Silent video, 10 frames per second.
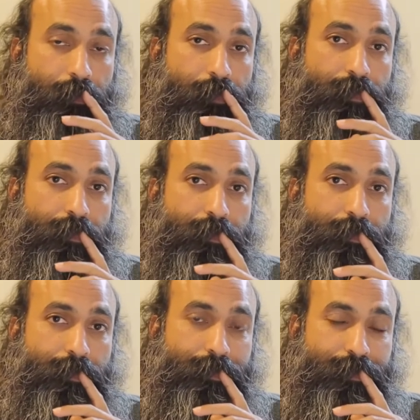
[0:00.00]

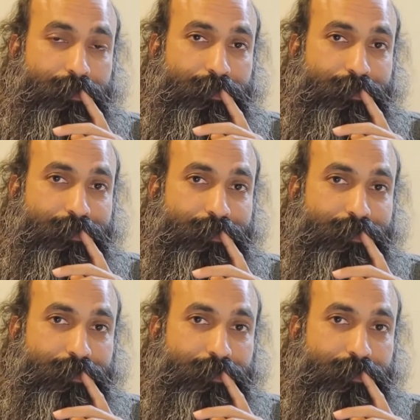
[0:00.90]

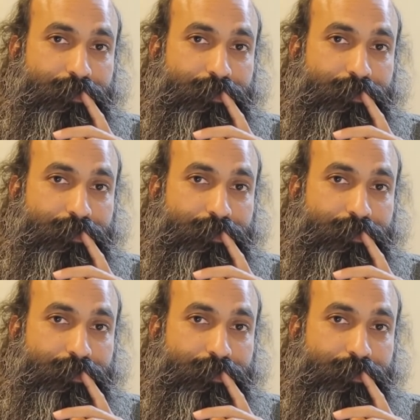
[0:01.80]
(silence)